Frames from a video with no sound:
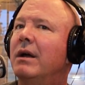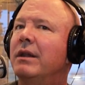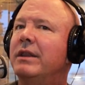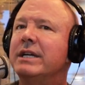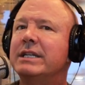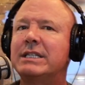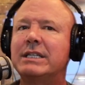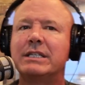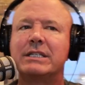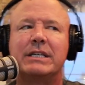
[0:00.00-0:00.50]

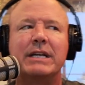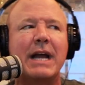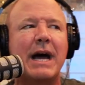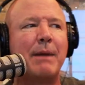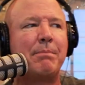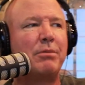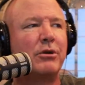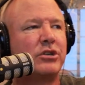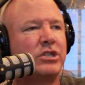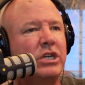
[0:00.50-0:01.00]
this is an
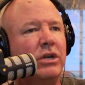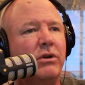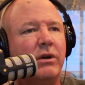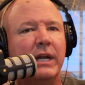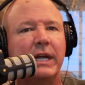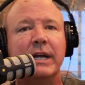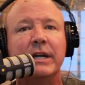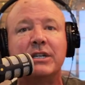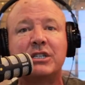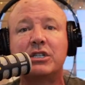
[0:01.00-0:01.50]

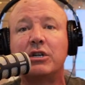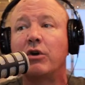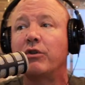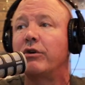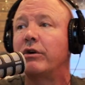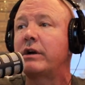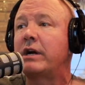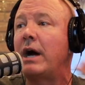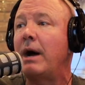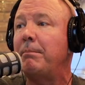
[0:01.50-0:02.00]
opportunity. And so
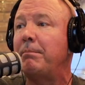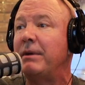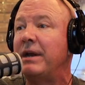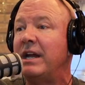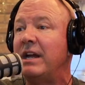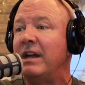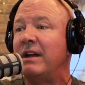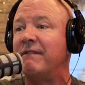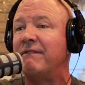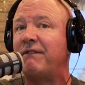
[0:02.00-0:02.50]
their
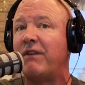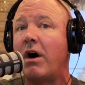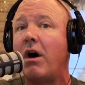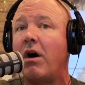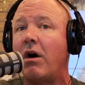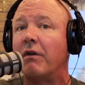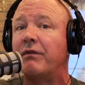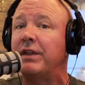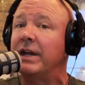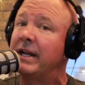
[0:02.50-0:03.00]
company
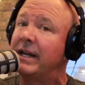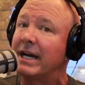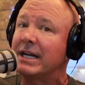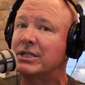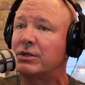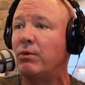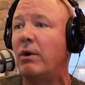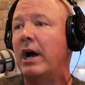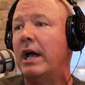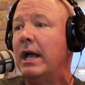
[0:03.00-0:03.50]
evolved. And
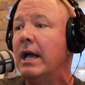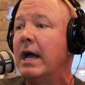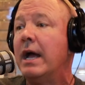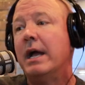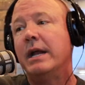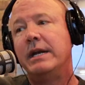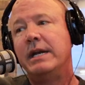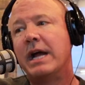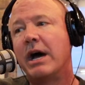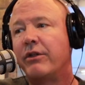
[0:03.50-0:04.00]
guess what?
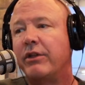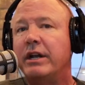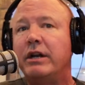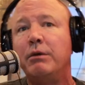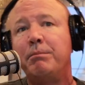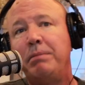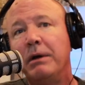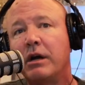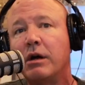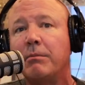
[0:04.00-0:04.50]
Now they
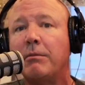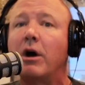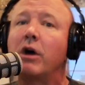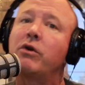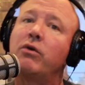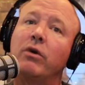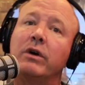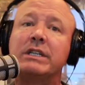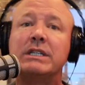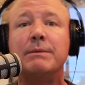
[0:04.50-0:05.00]
do
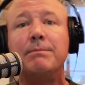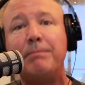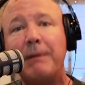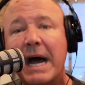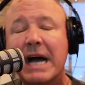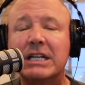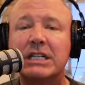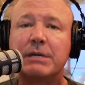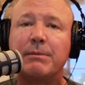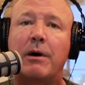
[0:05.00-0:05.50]
pickleball courts and
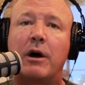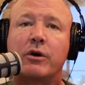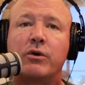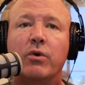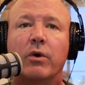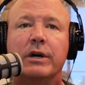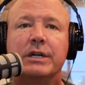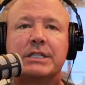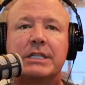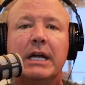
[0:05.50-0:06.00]
basketball
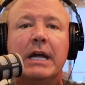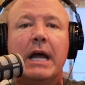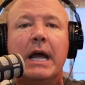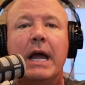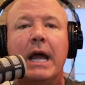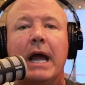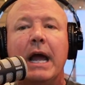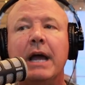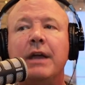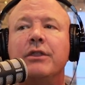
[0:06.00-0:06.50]
courts.
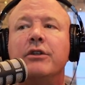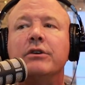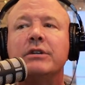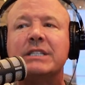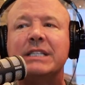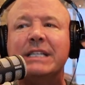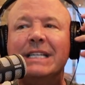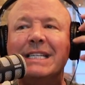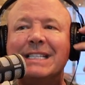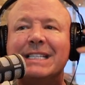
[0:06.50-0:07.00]
And
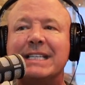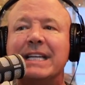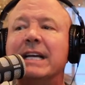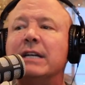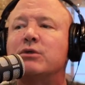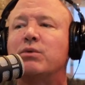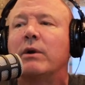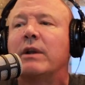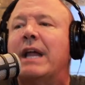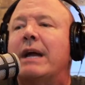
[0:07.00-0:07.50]
there's these
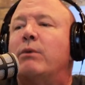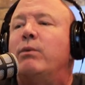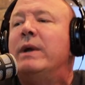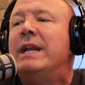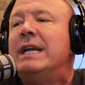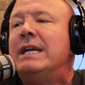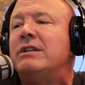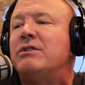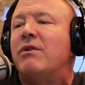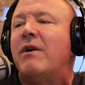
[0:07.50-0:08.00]
things where, like, we
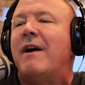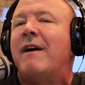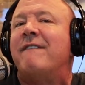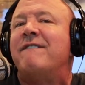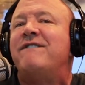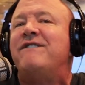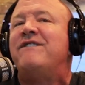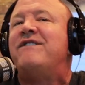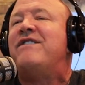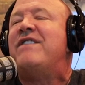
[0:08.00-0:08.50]
need to
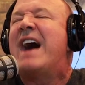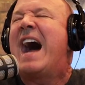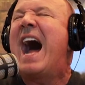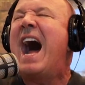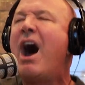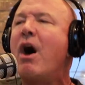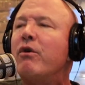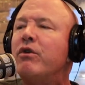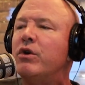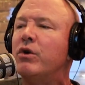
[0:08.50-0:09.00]

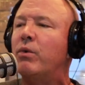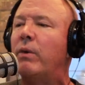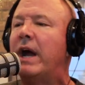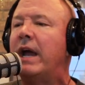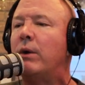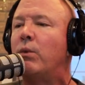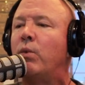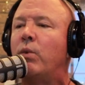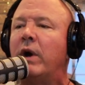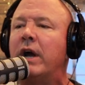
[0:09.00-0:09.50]

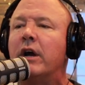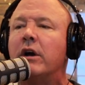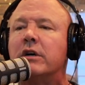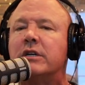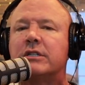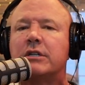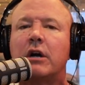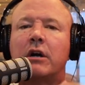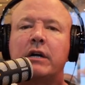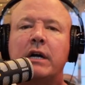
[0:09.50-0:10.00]
evaluate where
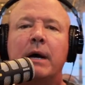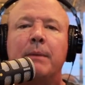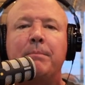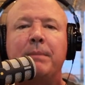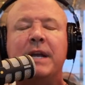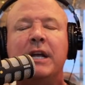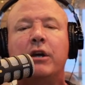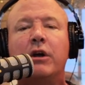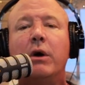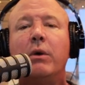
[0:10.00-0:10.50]
is our
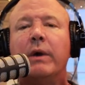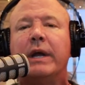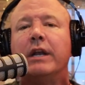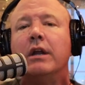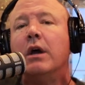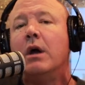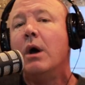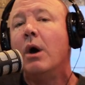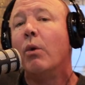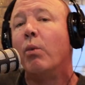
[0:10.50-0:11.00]
company going?
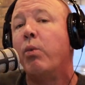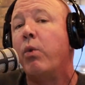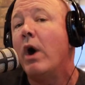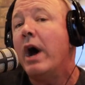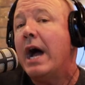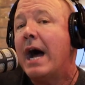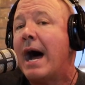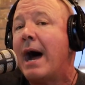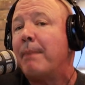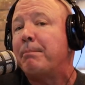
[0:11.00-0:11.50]

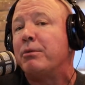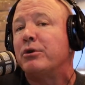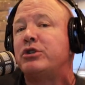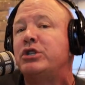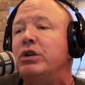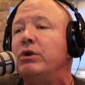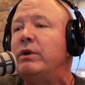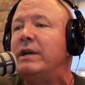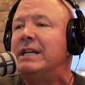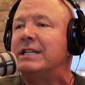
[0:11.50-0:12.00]
What
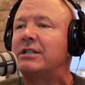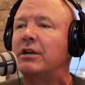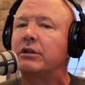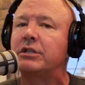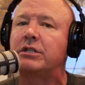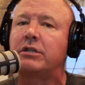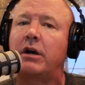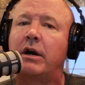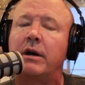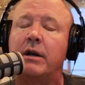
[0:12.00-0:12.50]
opportunities are
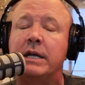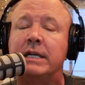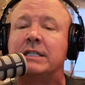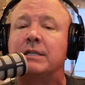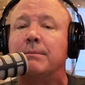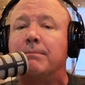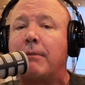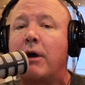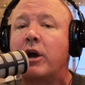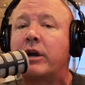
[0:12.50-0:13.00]
start
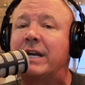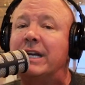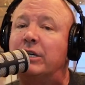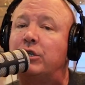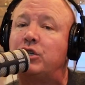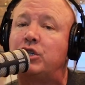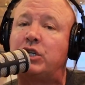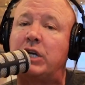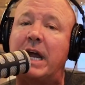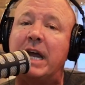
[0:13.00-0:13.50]
is the
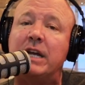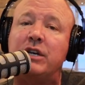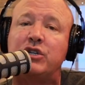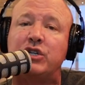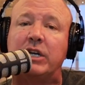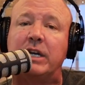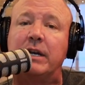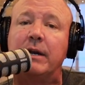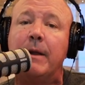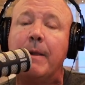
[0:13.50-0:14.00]
market
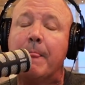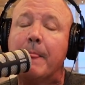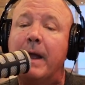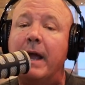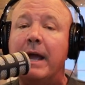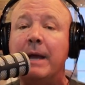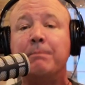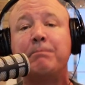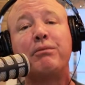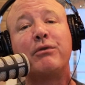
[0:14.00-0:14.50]
changing
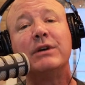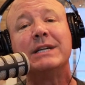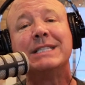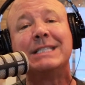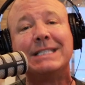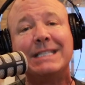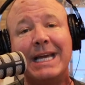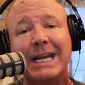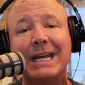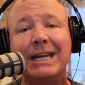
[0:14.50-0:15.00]
and
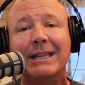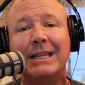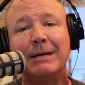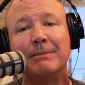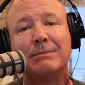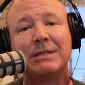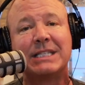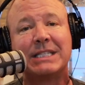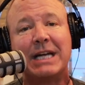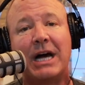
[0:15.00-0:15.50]
presenting
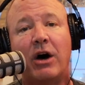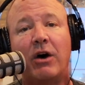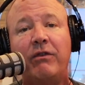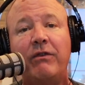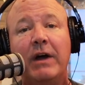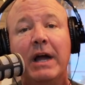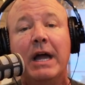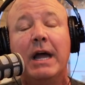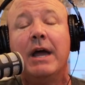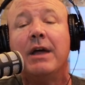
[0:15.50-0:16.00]

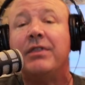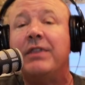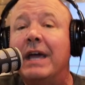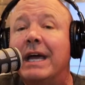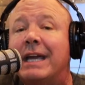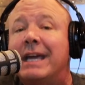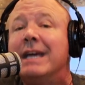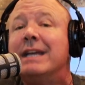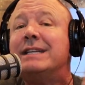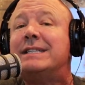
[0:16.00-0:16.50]
themselves
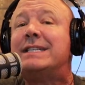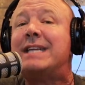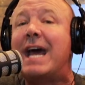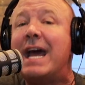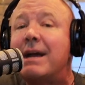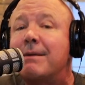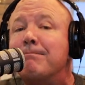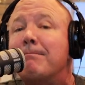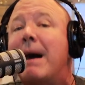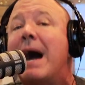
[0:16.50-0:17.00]
that can
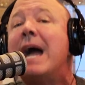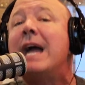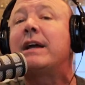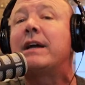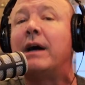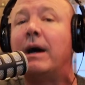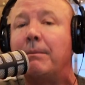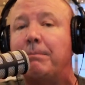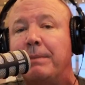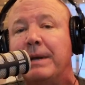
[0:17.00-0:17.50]
take my
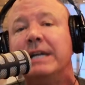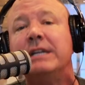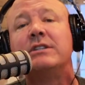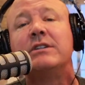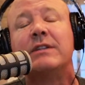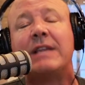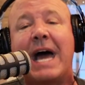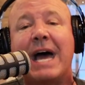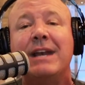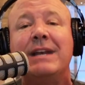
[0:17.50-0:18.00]
company
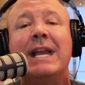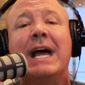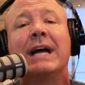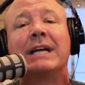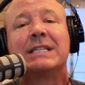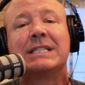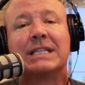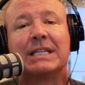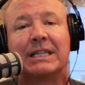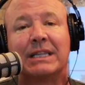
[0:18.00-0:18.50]
to that
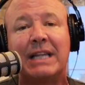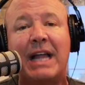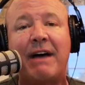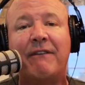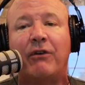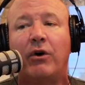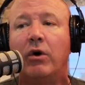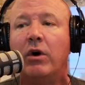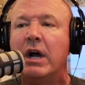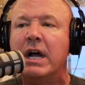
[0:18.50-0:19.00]
next
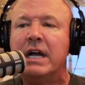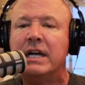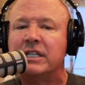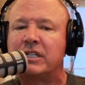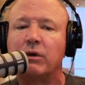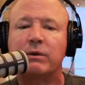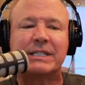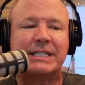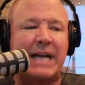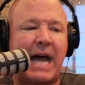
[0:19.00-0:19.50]
level?
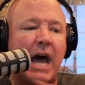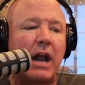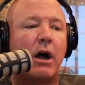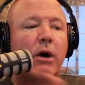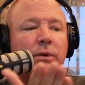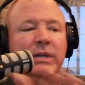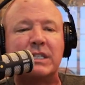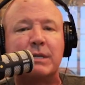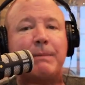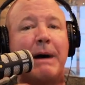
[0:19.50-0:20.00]
So it's not
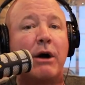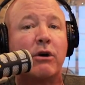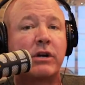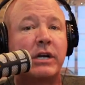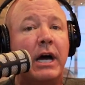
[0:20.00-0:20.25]
always about